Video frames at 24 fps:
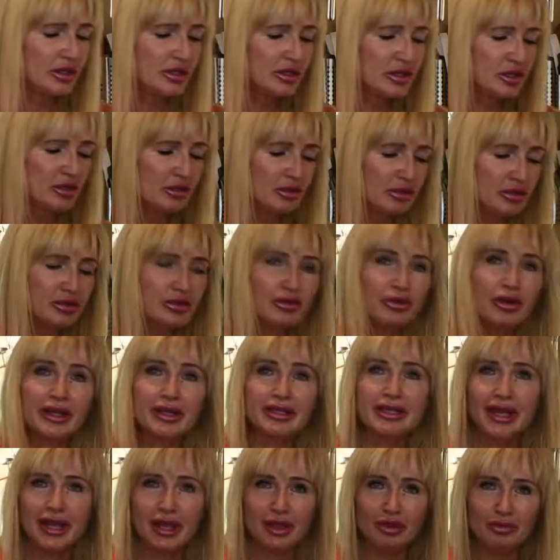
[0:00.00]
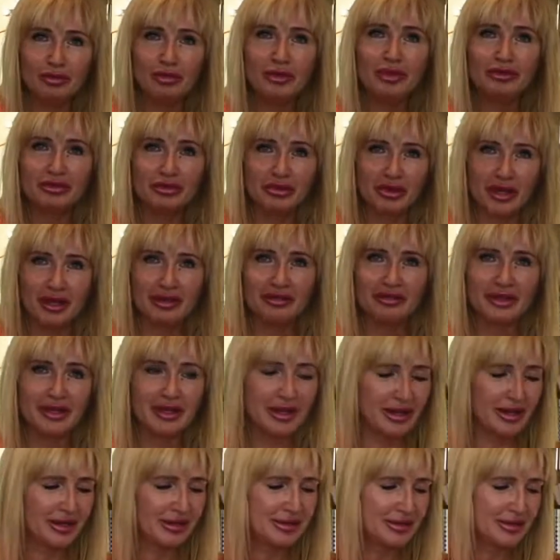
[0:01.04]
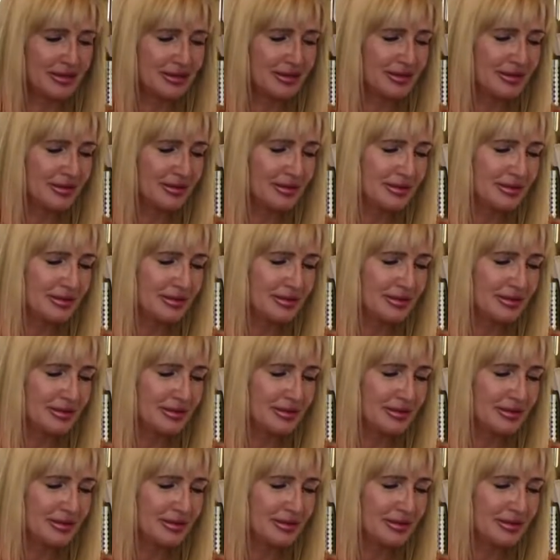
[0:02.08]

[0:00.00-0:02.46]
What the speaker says: Do it right now before I forget.